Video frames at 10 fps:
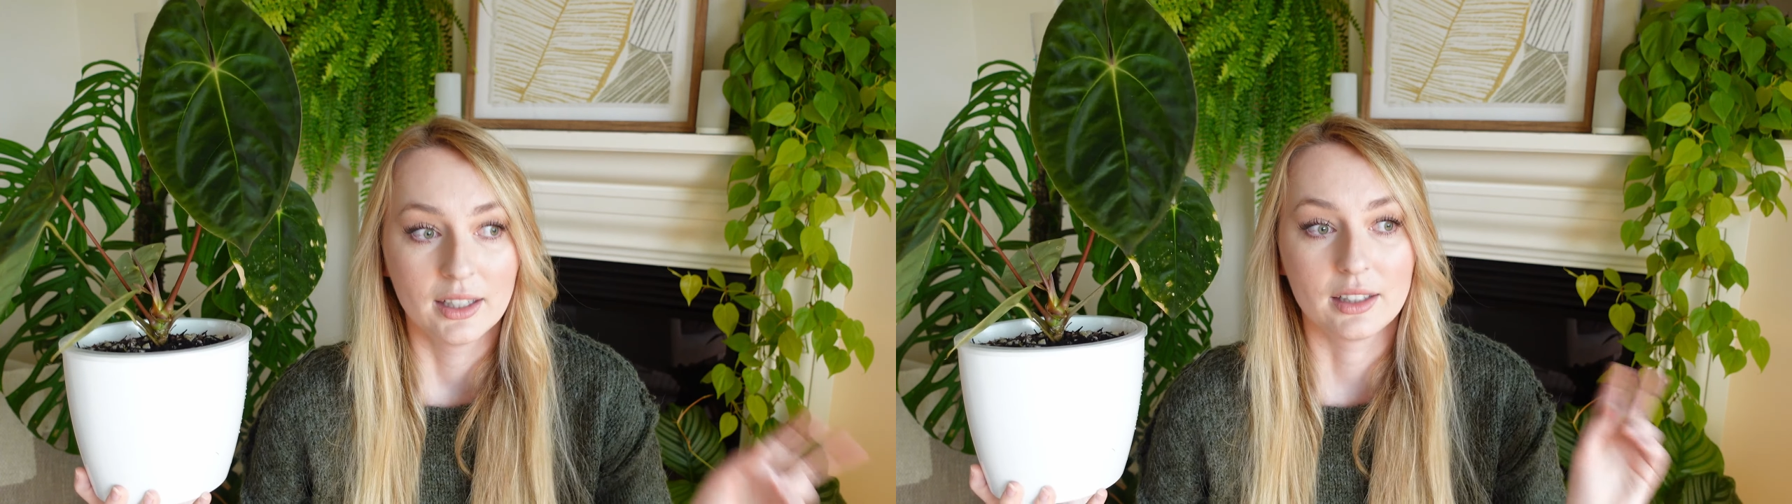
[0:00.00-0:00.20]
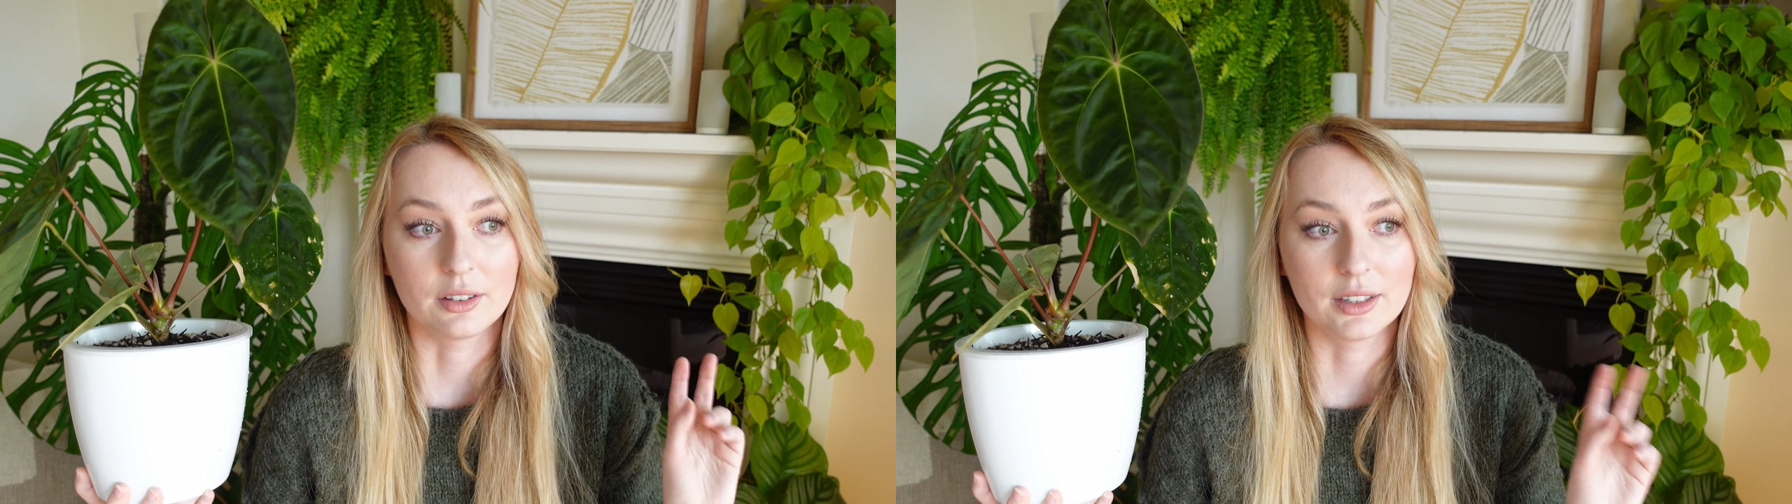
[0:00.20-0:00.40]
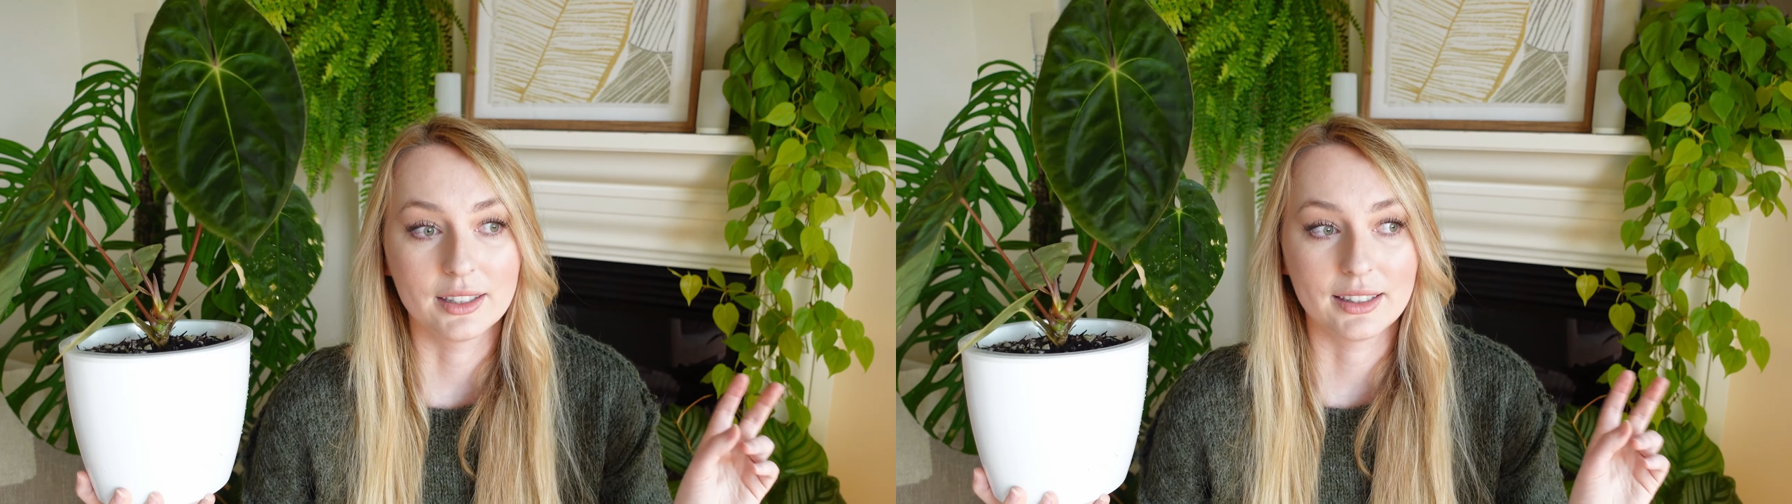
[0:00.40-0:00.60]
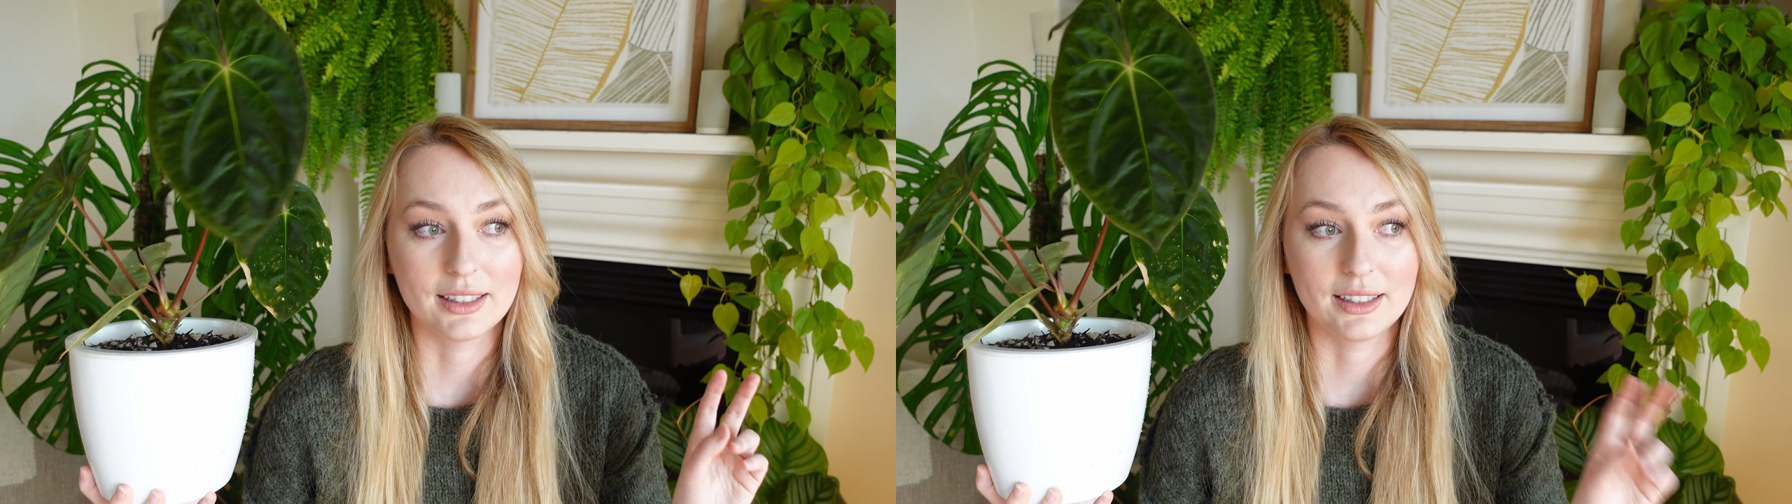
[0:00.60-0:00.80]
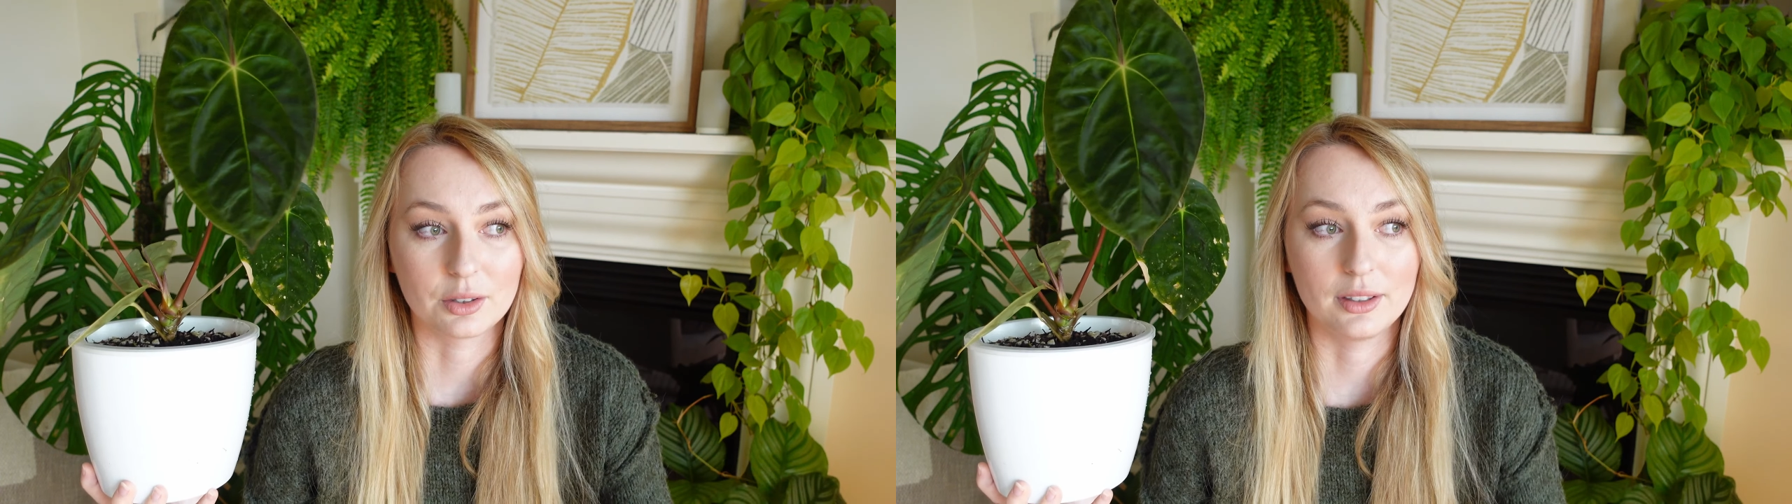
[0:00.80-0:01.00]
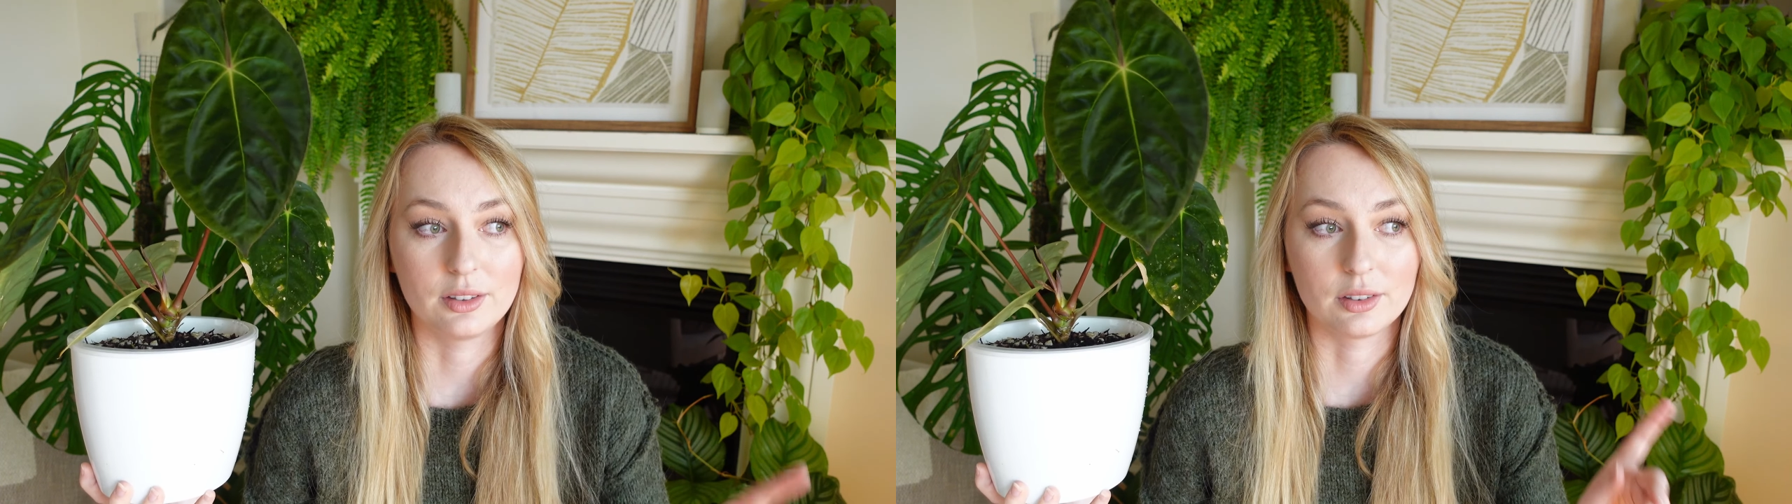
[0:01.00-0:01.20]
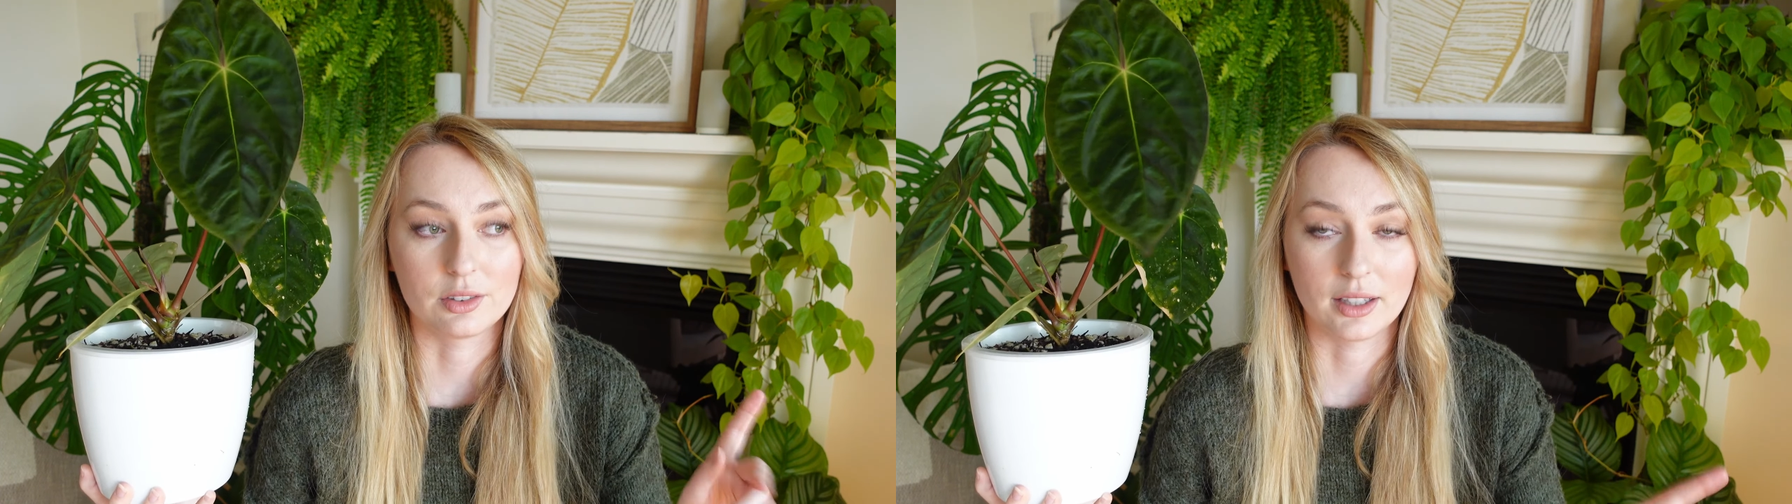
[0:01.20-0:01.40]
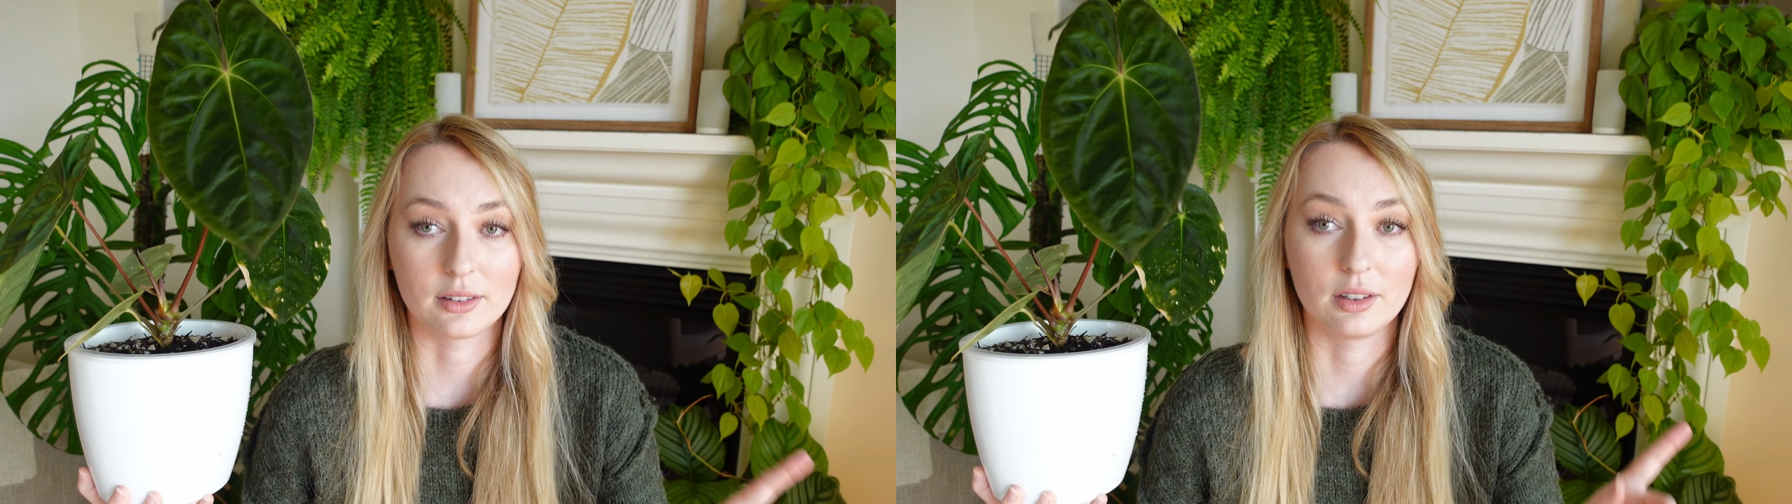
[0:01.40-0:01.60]
you're gonna increase your
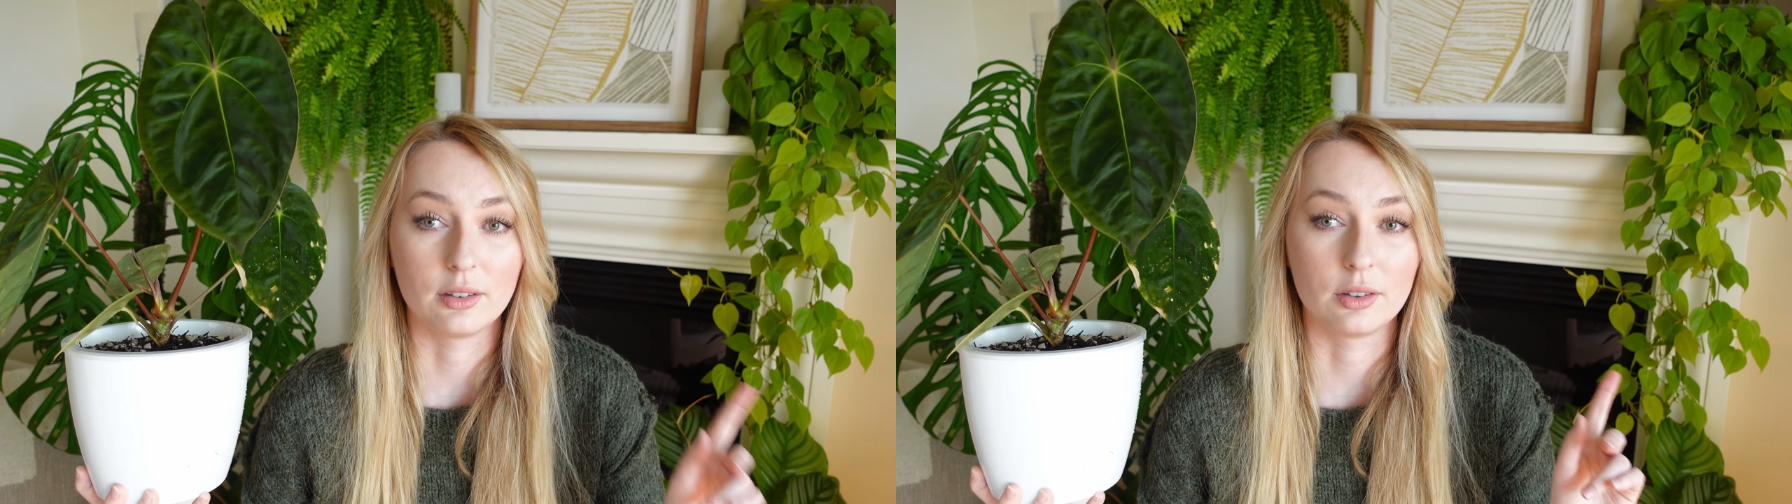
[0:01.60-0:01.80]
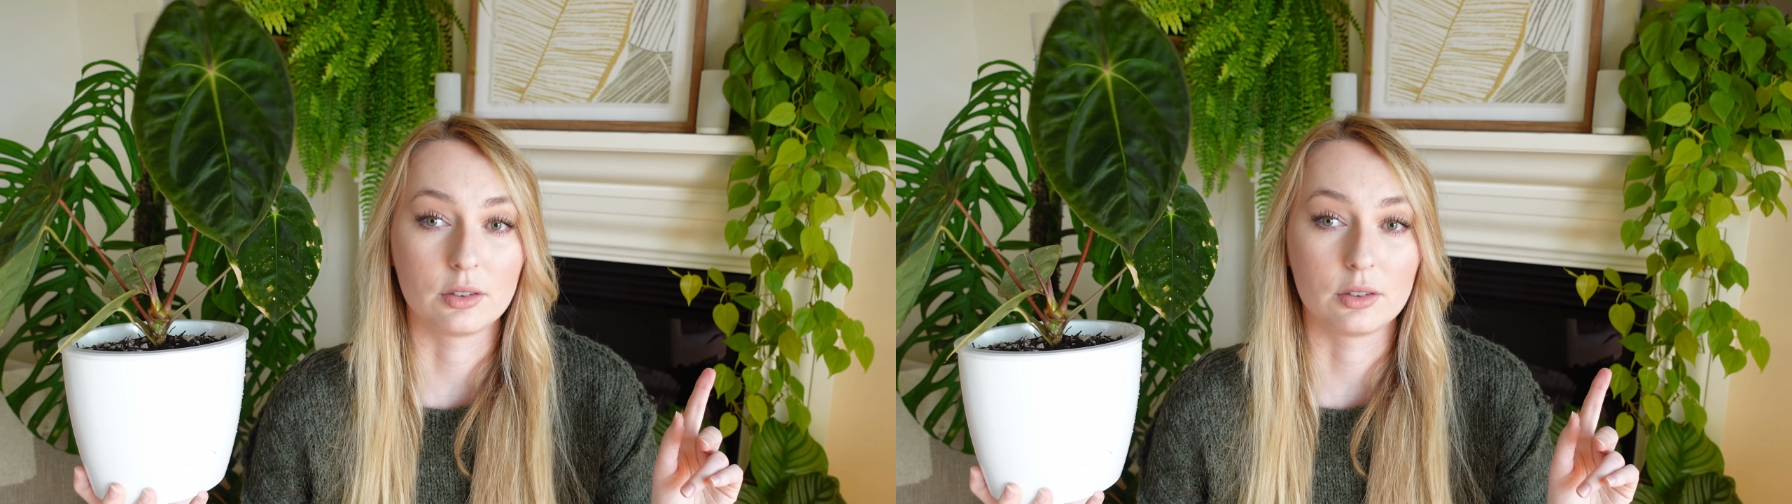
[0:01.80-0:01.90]
chances